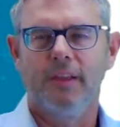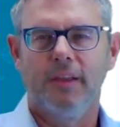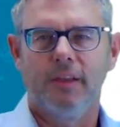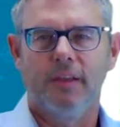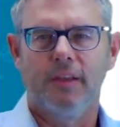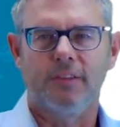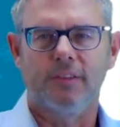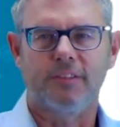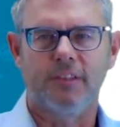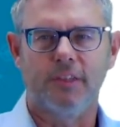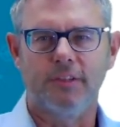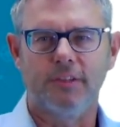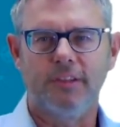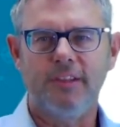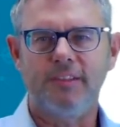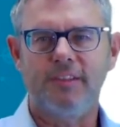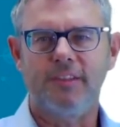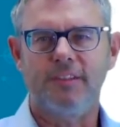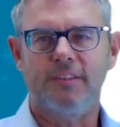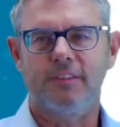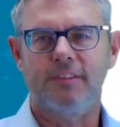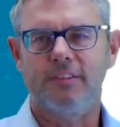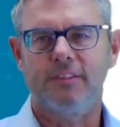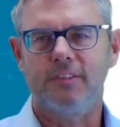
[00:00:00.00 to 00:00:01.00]
So this
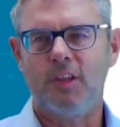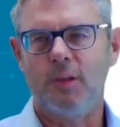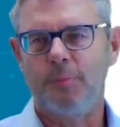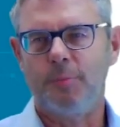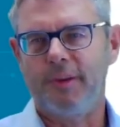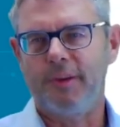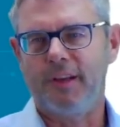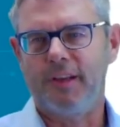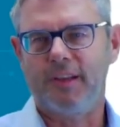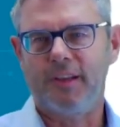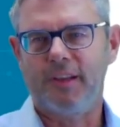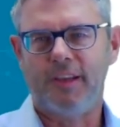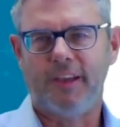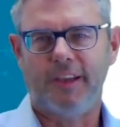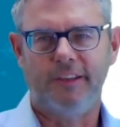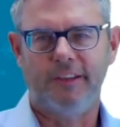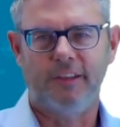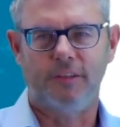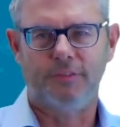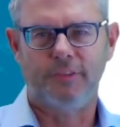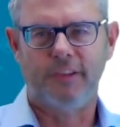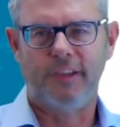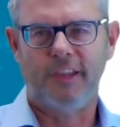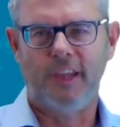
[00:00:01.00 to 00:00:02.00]
is typical kind
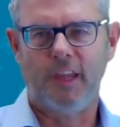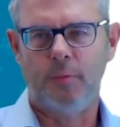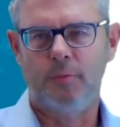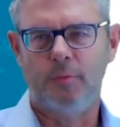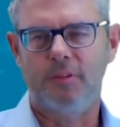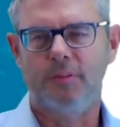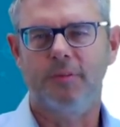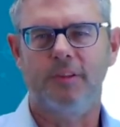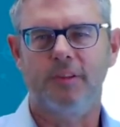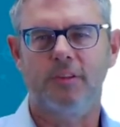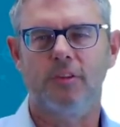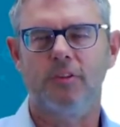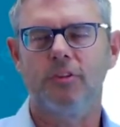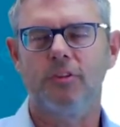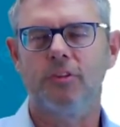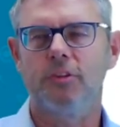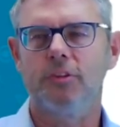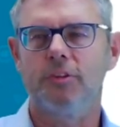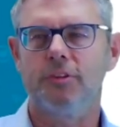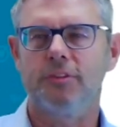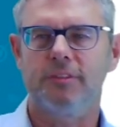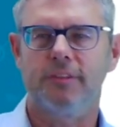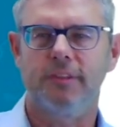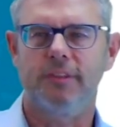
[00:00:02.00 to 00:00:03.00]
of cable that are
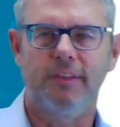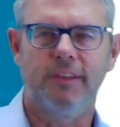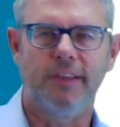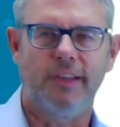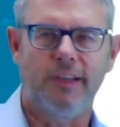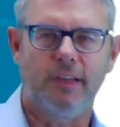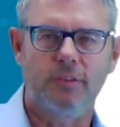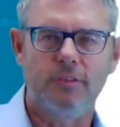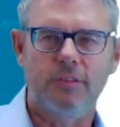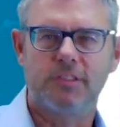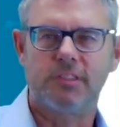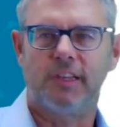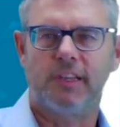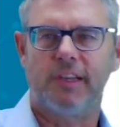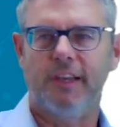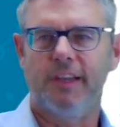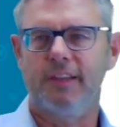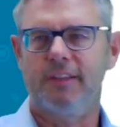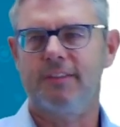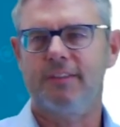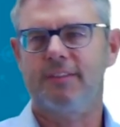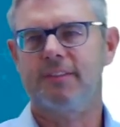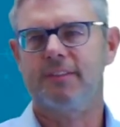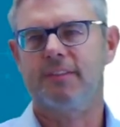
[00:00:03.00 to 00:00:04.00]
used in the
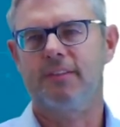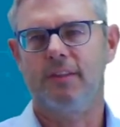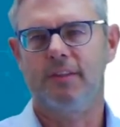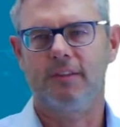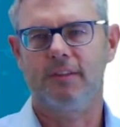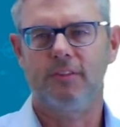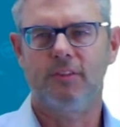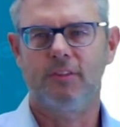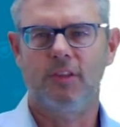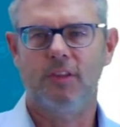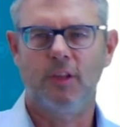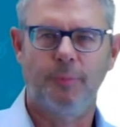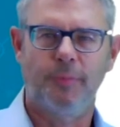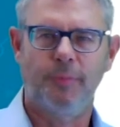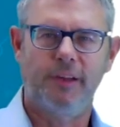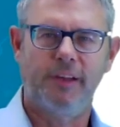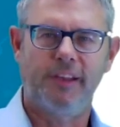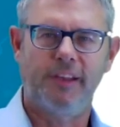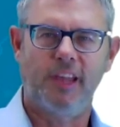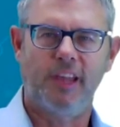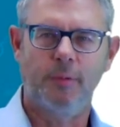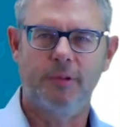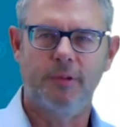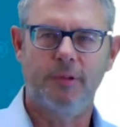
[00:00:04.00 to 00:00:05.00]
outside, typical
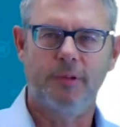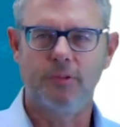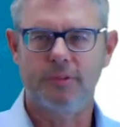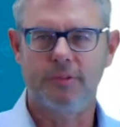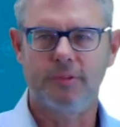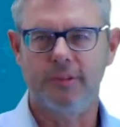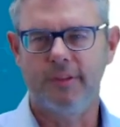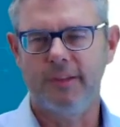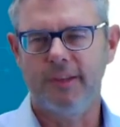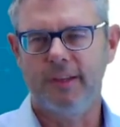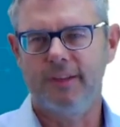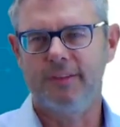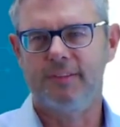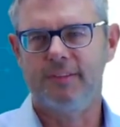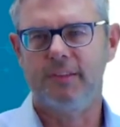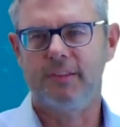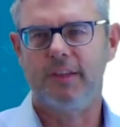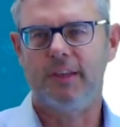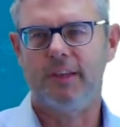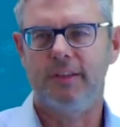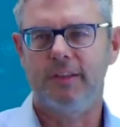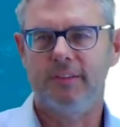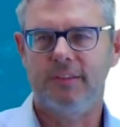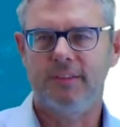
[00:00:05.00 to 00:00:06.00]
cable used in the
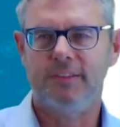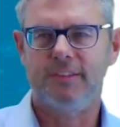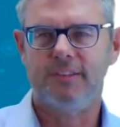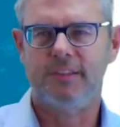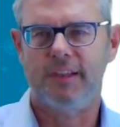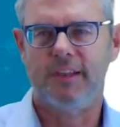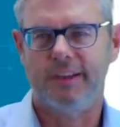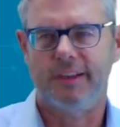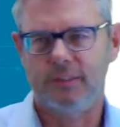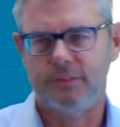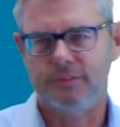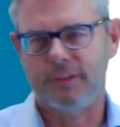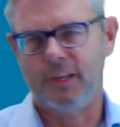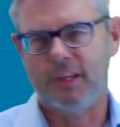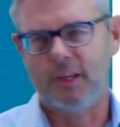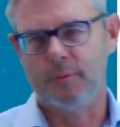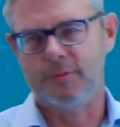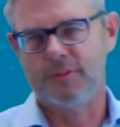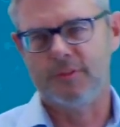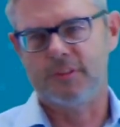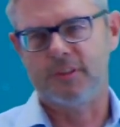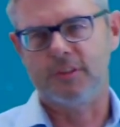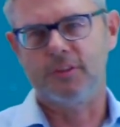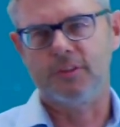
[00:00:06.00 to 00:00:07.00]
inside. These kind of
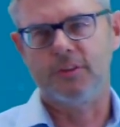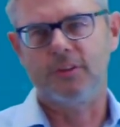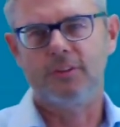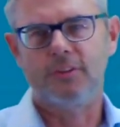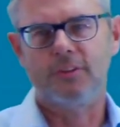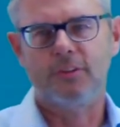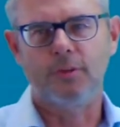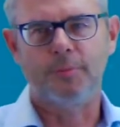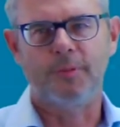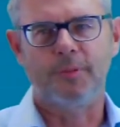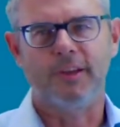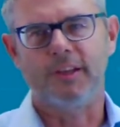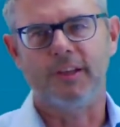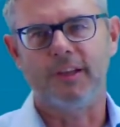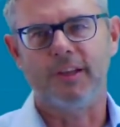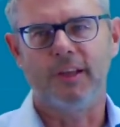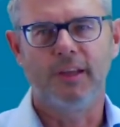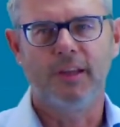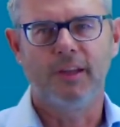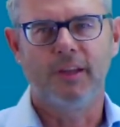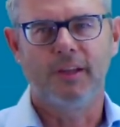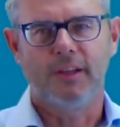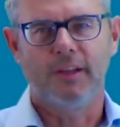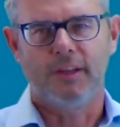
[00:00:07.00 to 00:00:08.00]
cables are
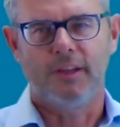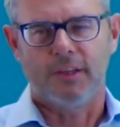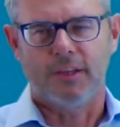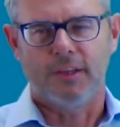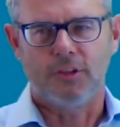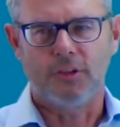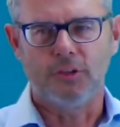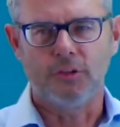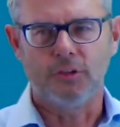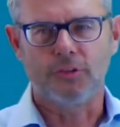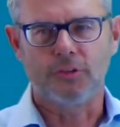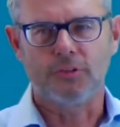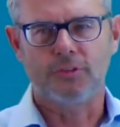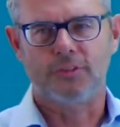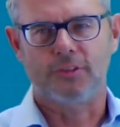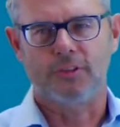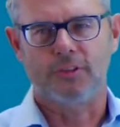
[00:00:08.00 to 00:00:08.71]
typically used